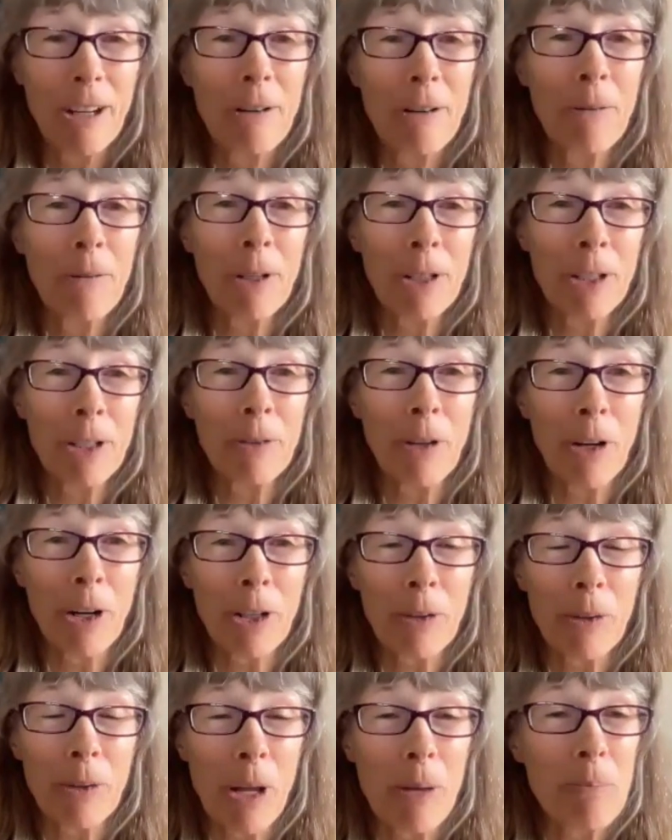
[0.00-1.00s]
One of
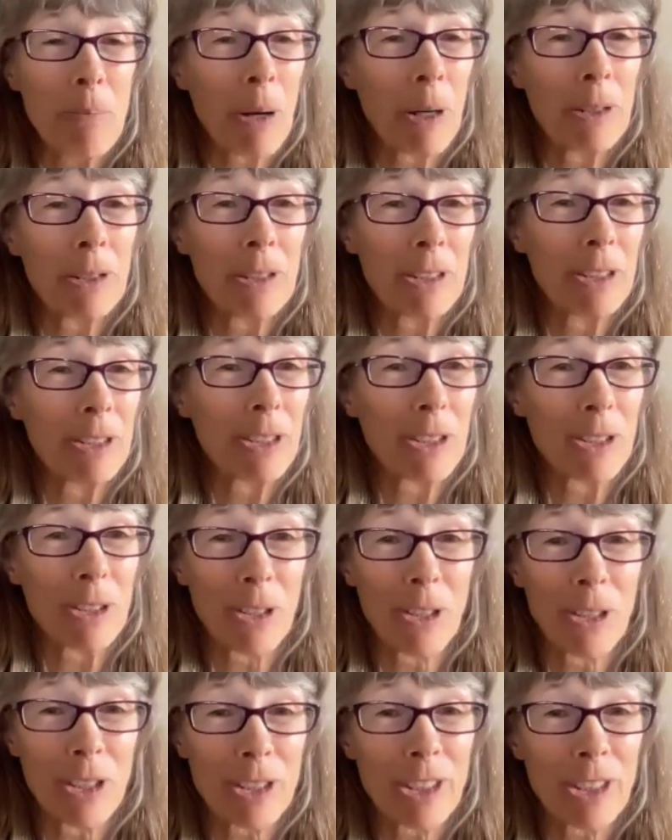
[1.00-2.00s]
our great partners is
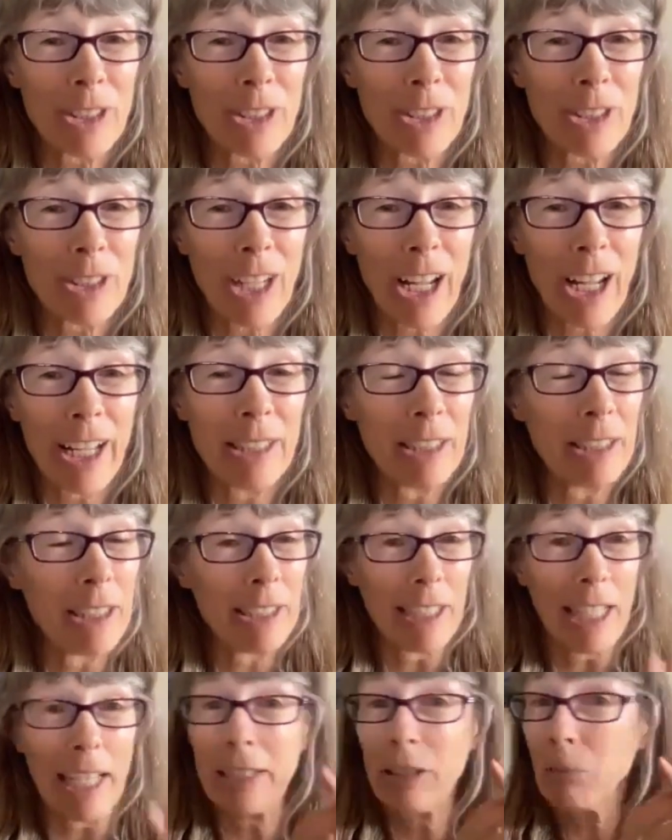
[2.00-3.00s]
All Side,
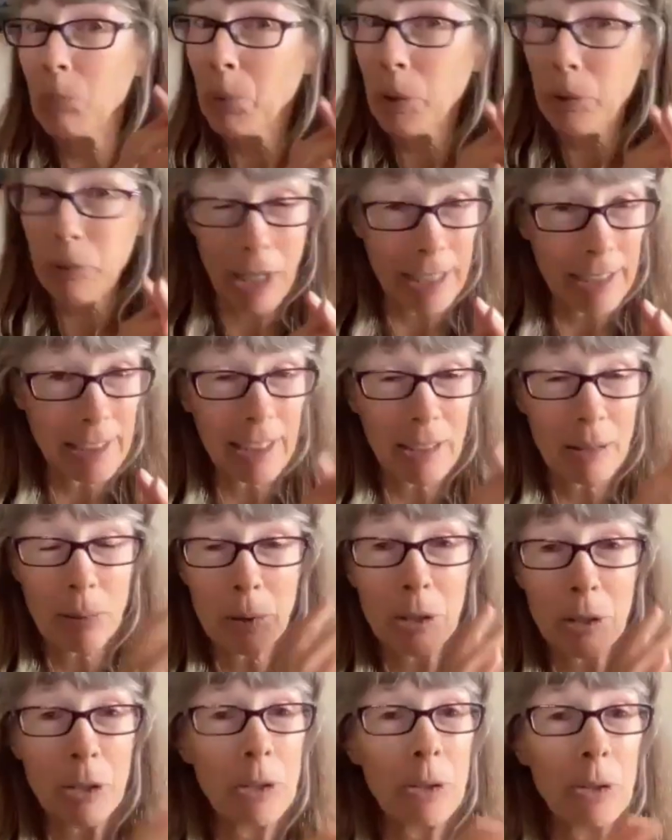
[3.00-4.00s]
that provides us
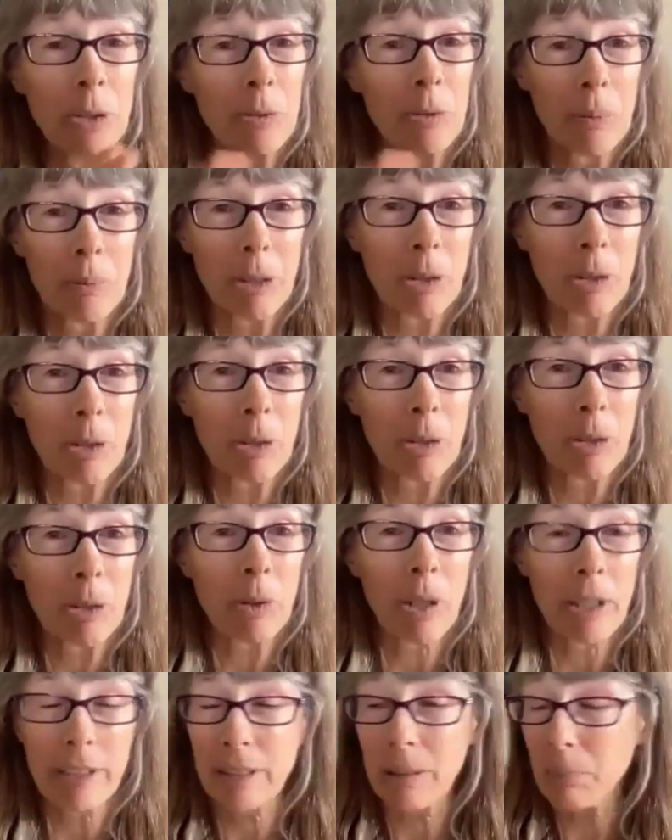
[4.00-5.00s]
with news from across
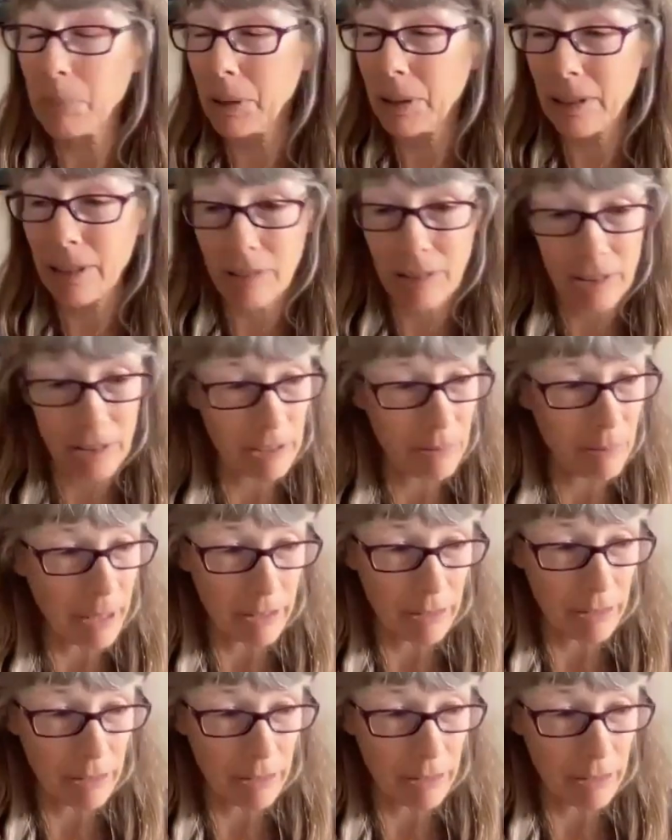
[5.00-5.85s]
the political spectrum.